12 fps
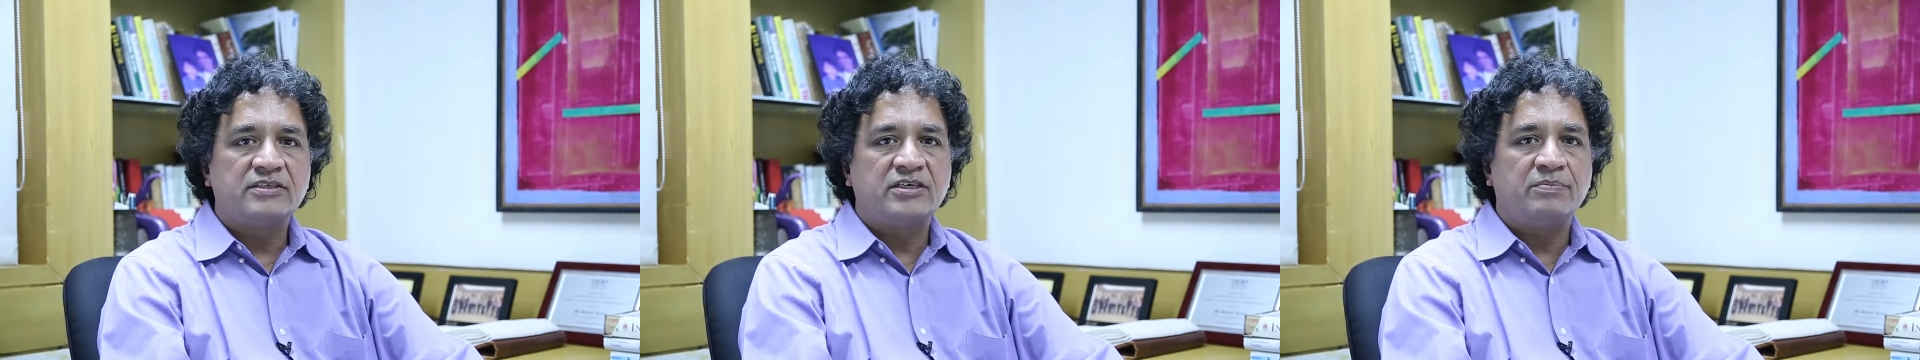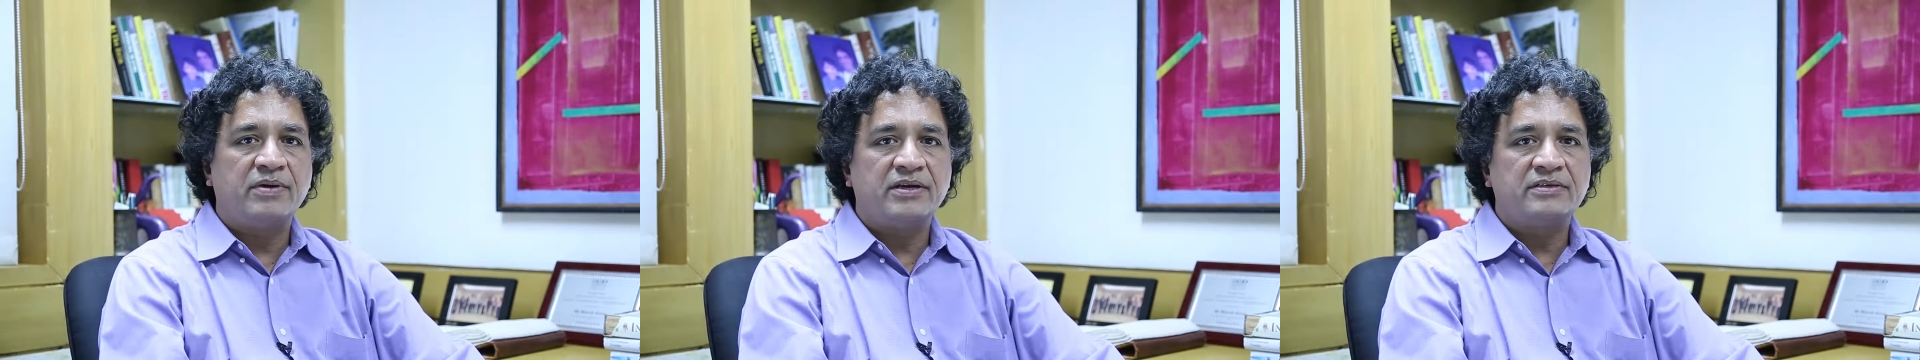
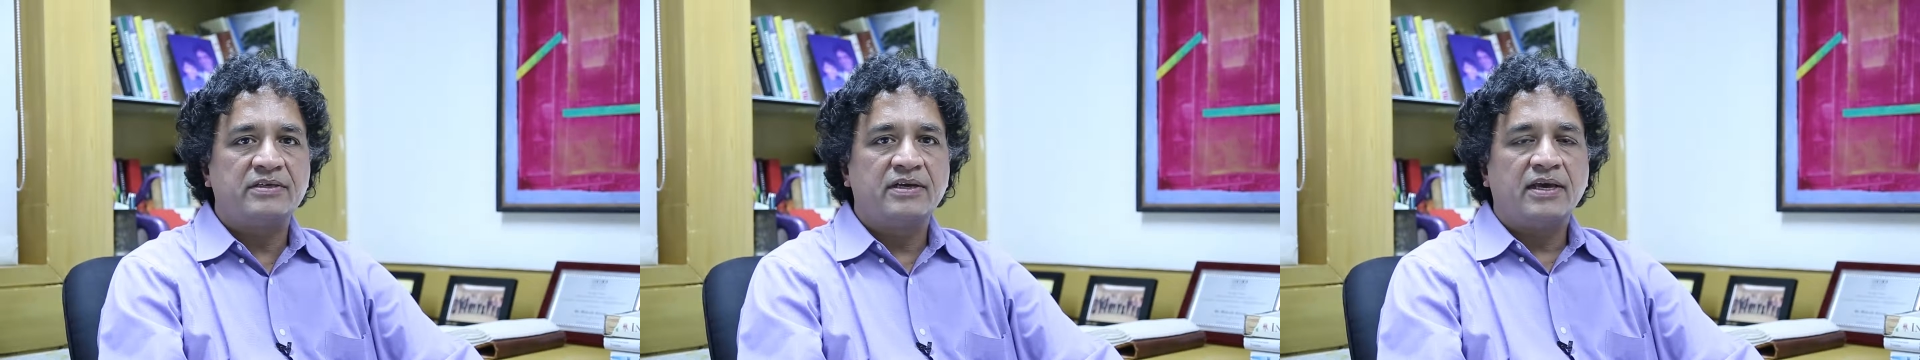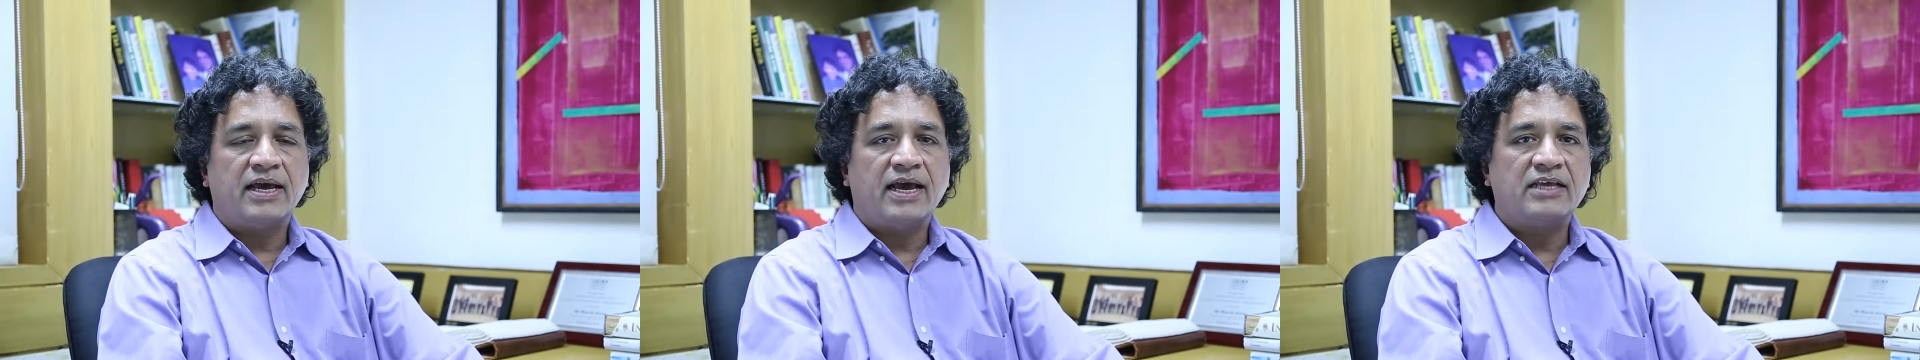Tibet,
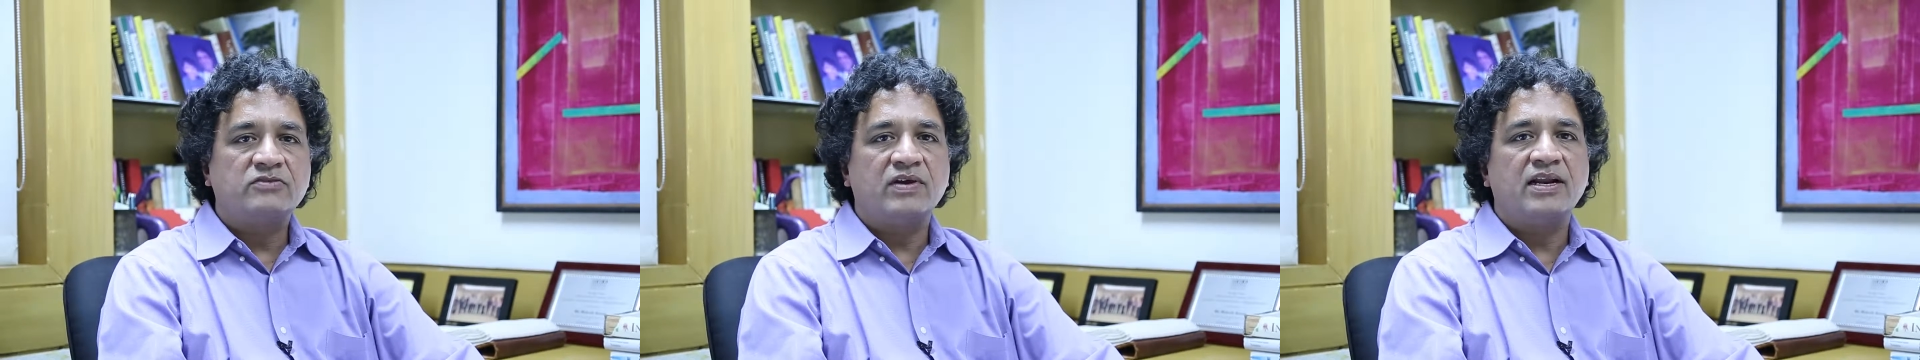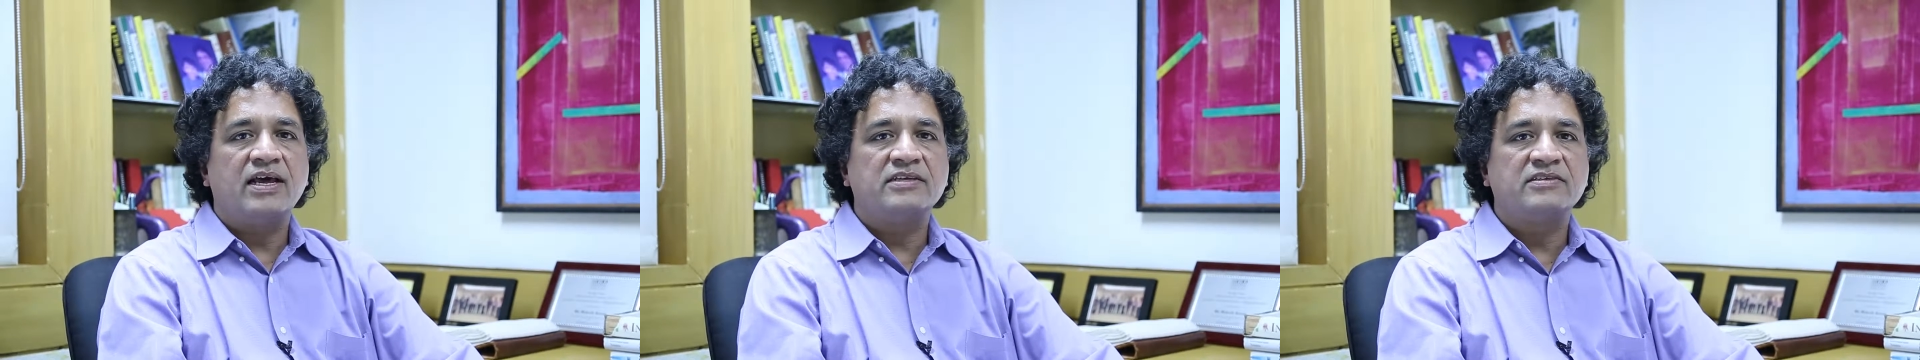as
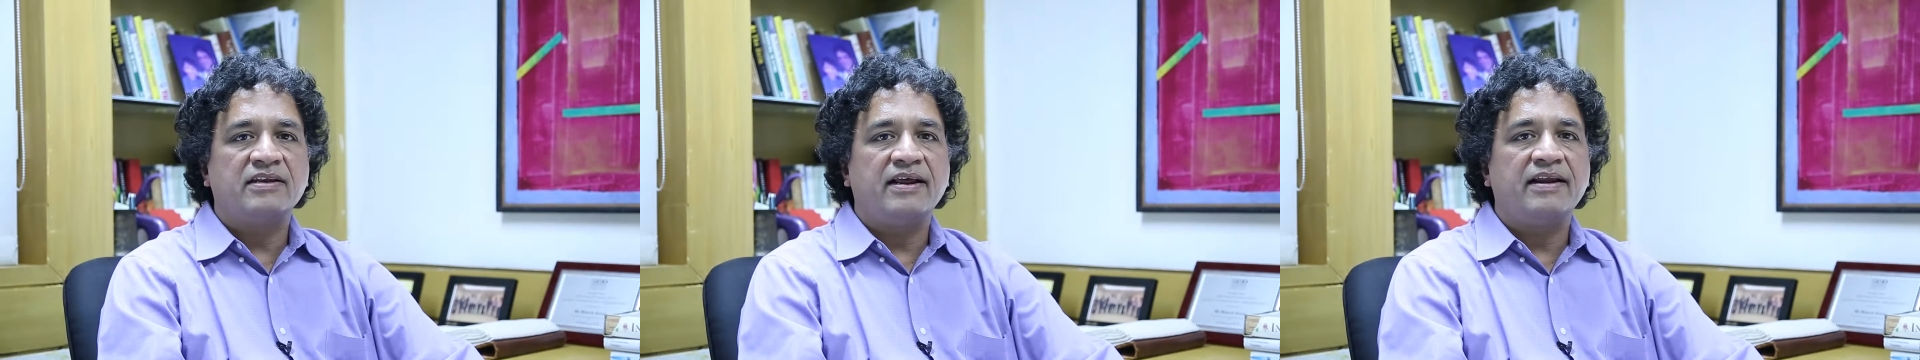well as in